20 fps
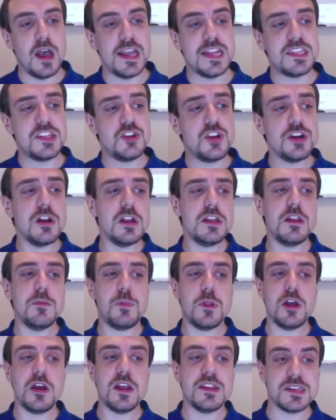It's generally
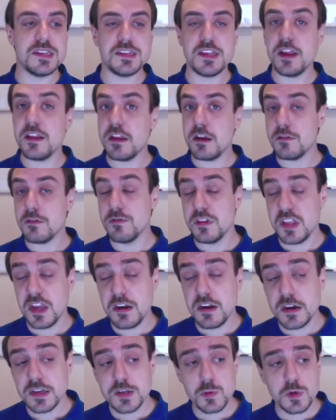deployed as a sidecar container,
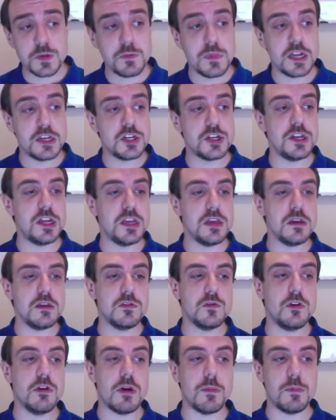as I was mentioning, to
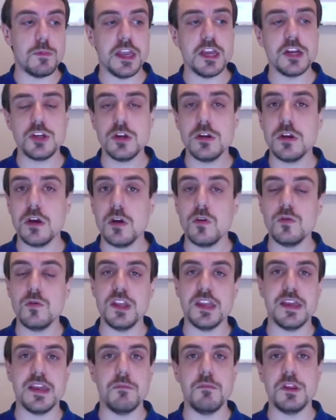your application code.
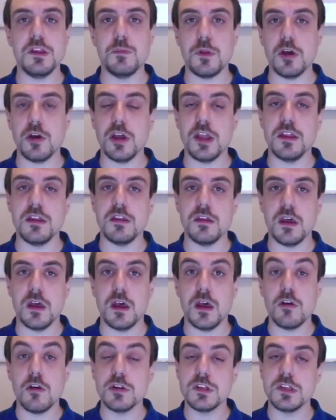It can be deployed
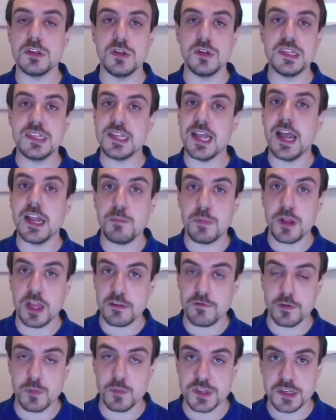also inside
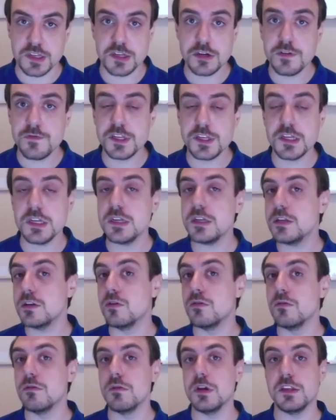platform as a services,
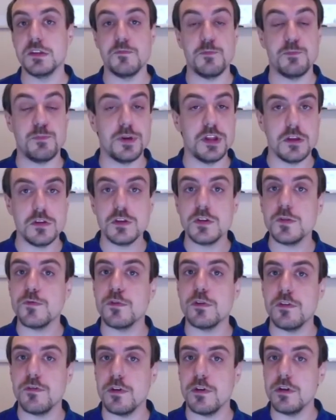so it's pretty
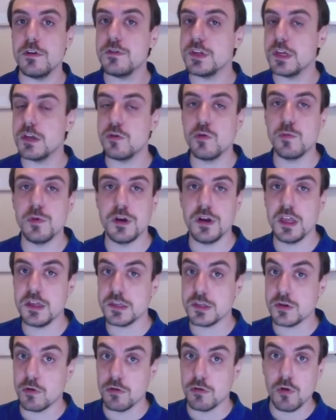useful if you're using
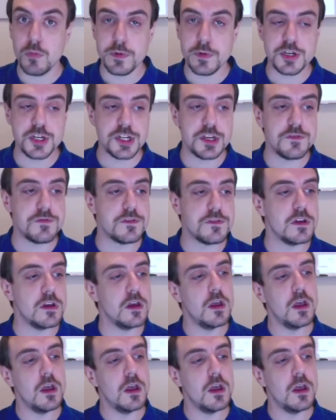Kubernetes or OpenShift.